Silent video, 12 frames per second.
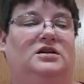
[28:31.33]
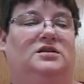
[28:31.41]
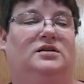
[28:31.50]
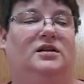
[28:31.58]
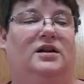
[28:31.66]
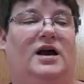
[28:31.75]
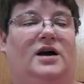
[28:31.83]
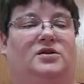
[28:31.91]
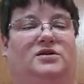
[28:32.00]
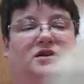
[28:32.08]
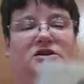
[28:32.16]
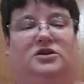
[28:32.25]
So the little
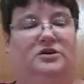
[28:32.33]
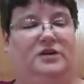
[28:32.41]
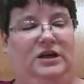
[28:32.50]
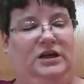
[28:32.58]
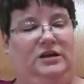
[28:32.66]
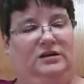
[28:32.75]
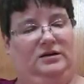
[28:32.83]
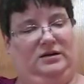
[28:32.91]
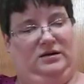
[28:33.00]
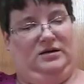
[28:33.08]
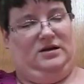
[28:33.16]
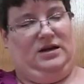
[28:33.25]
house in Turkey
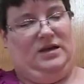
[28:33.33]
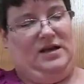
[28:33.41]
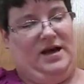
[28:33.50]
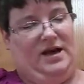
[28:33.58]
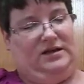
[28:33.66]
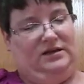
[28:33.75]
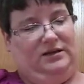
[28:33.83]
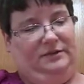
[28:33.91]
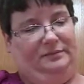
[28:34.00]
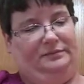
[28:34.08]
and that.